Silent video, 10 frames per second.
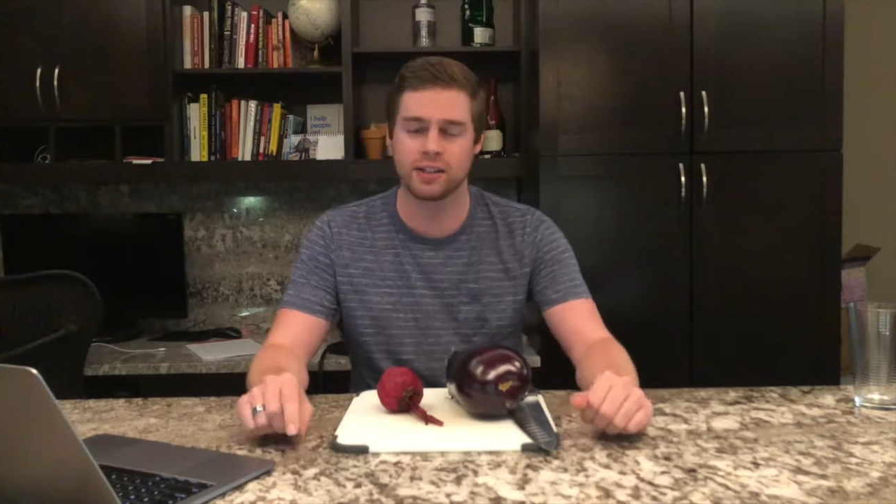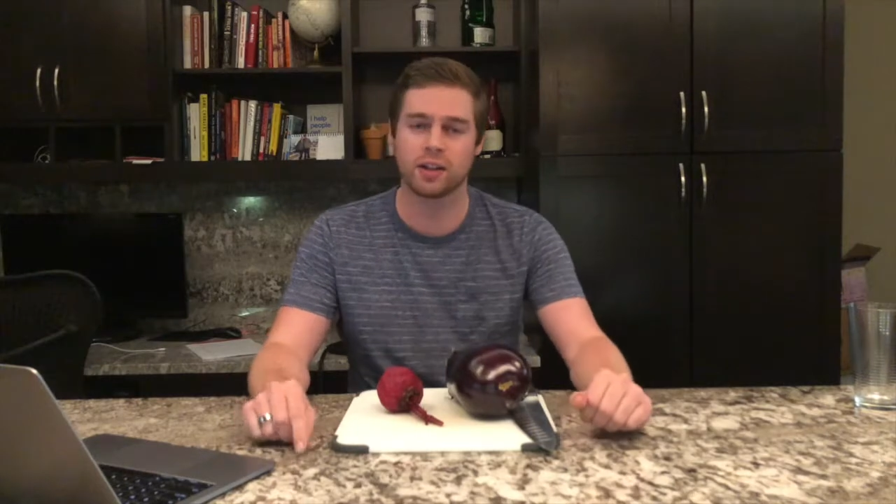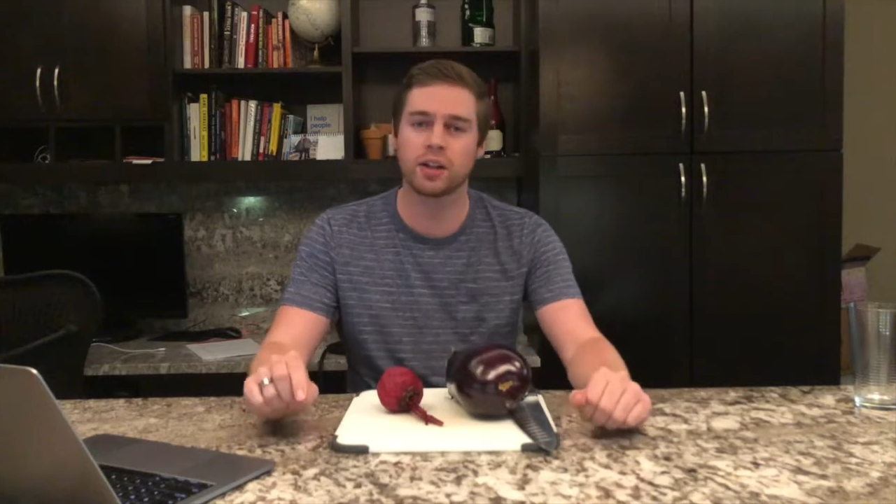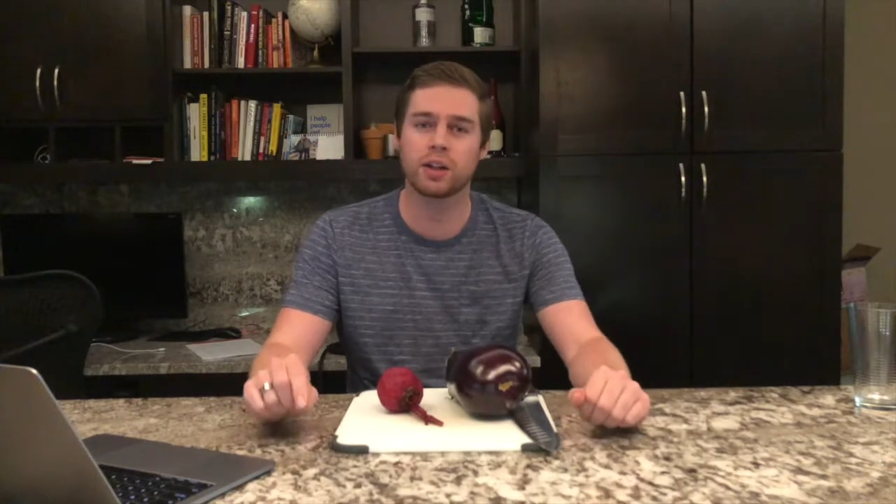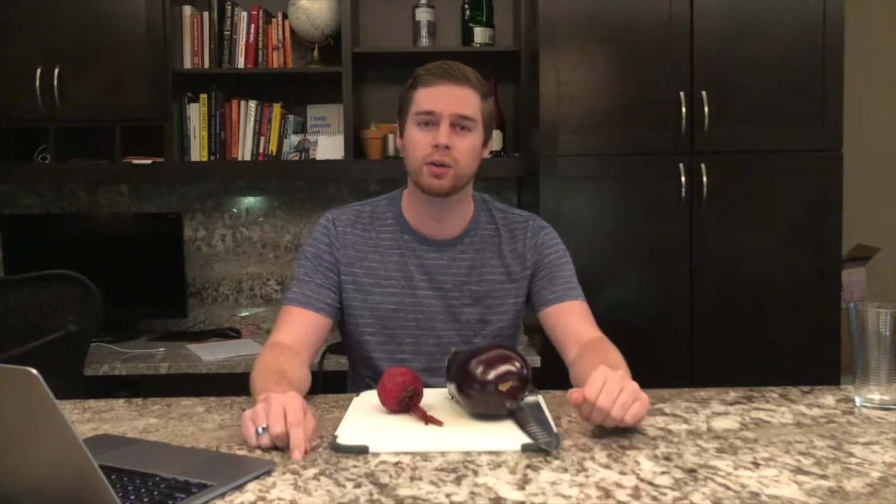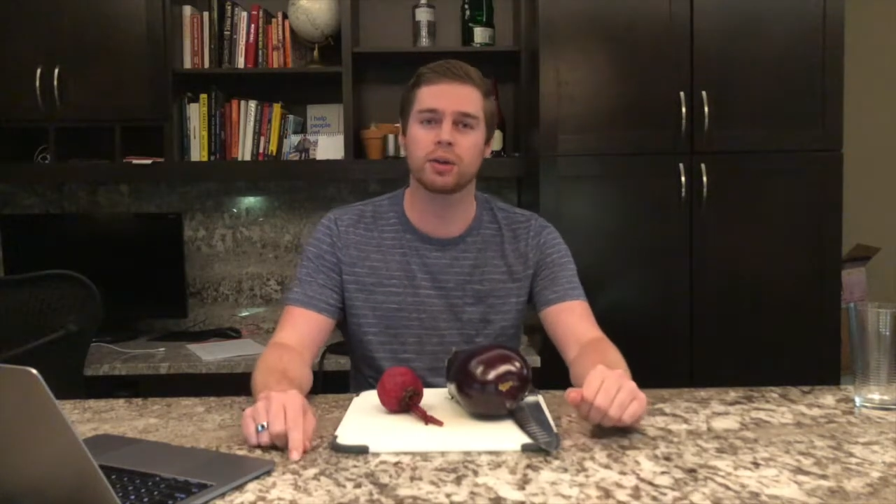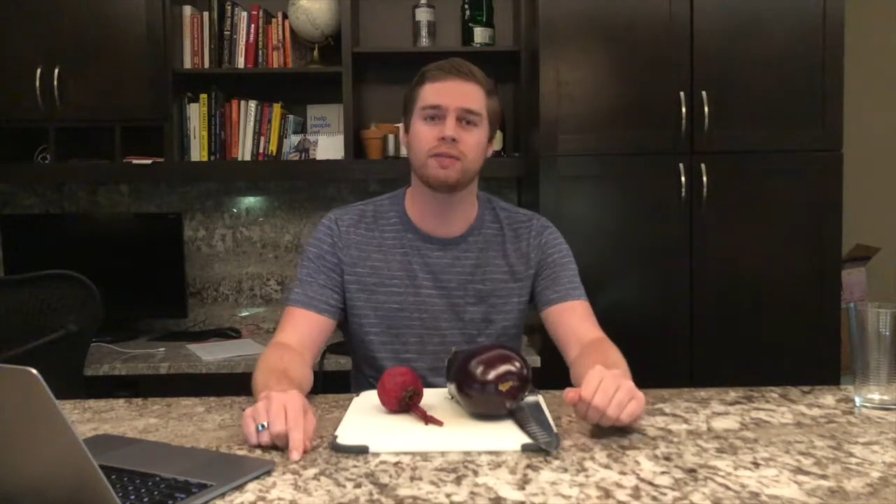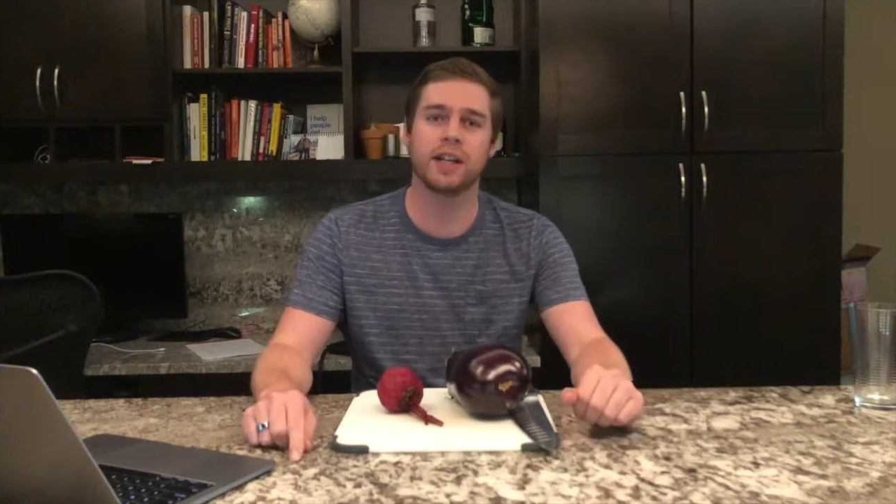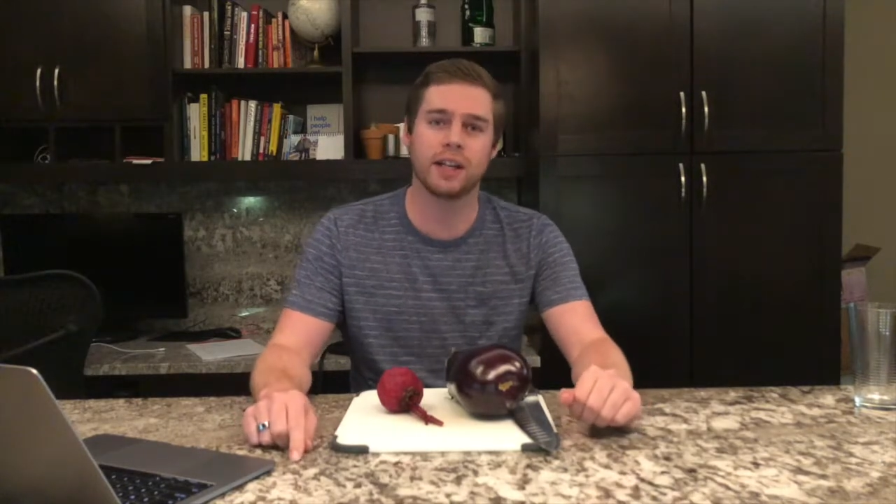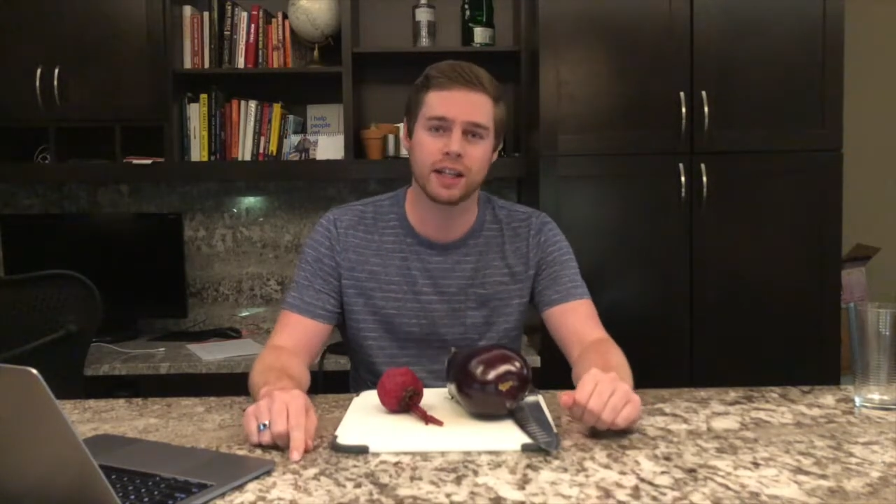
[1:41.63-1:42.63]
started
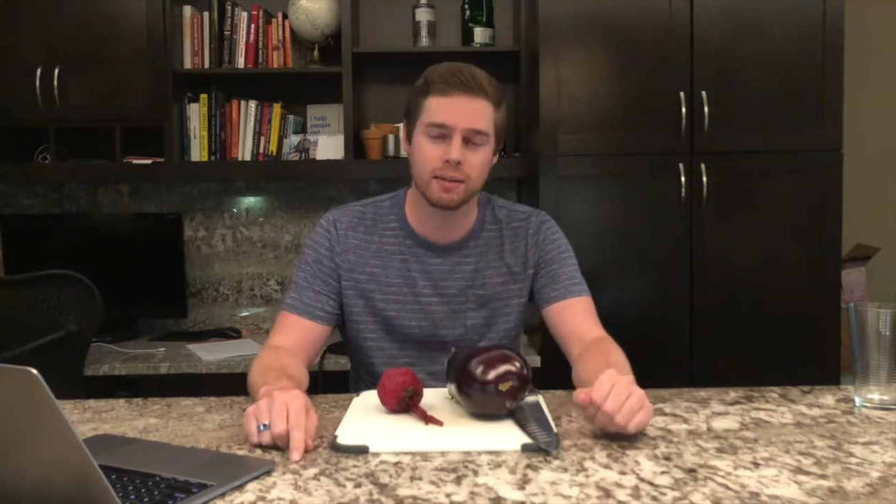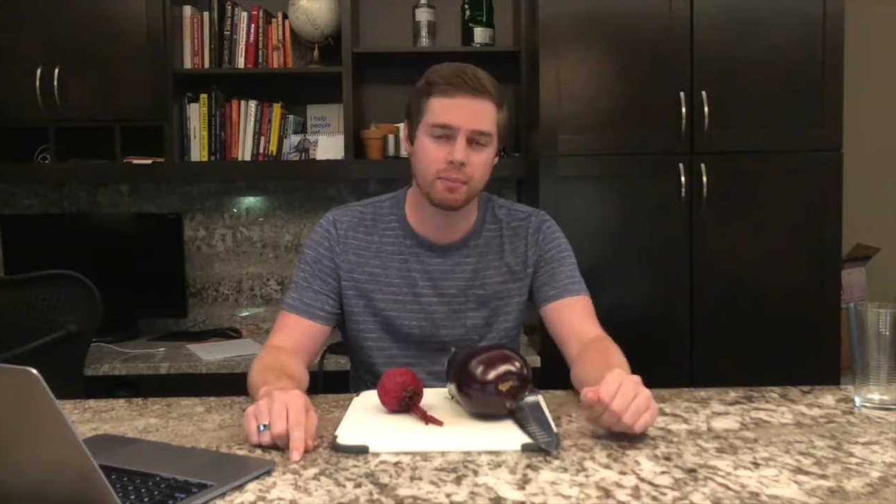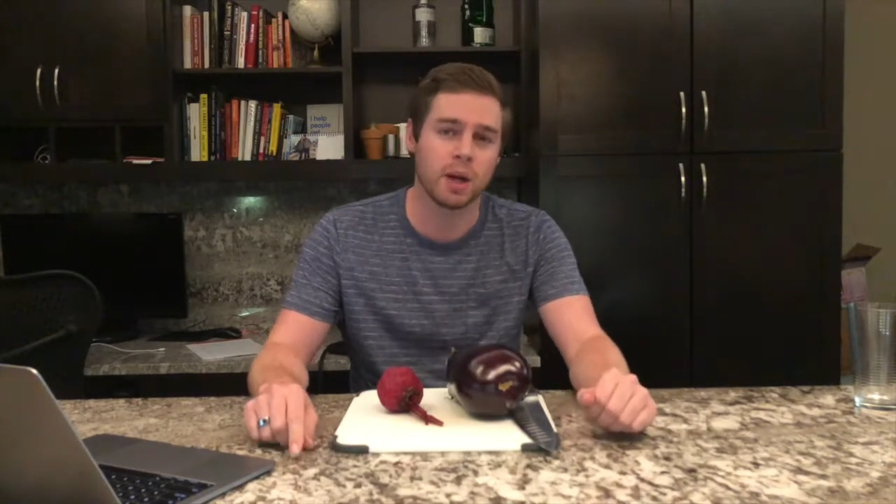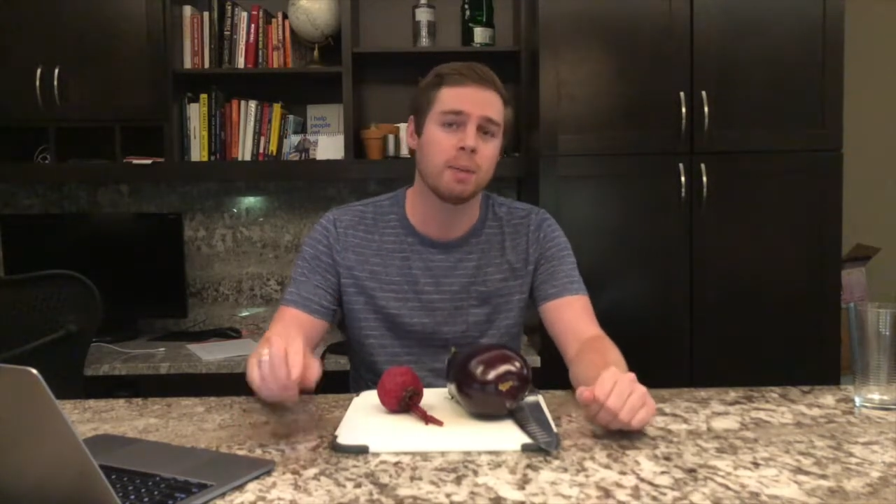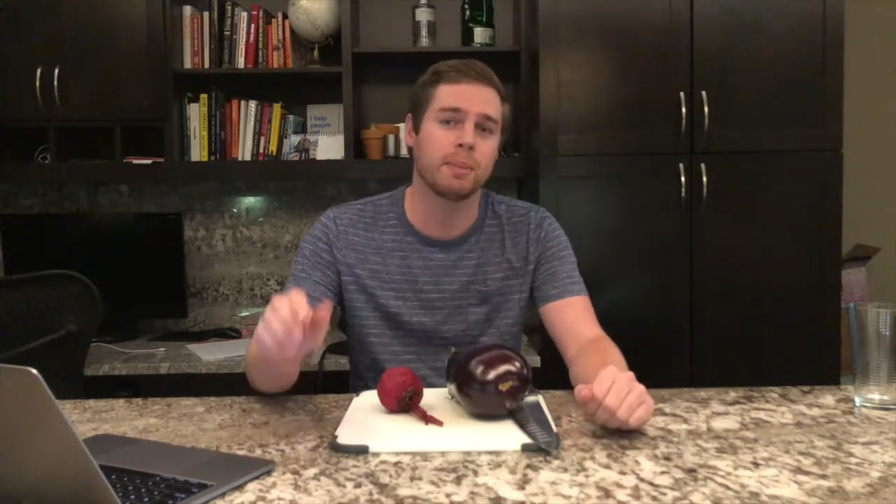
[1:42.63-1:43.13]
cultivating them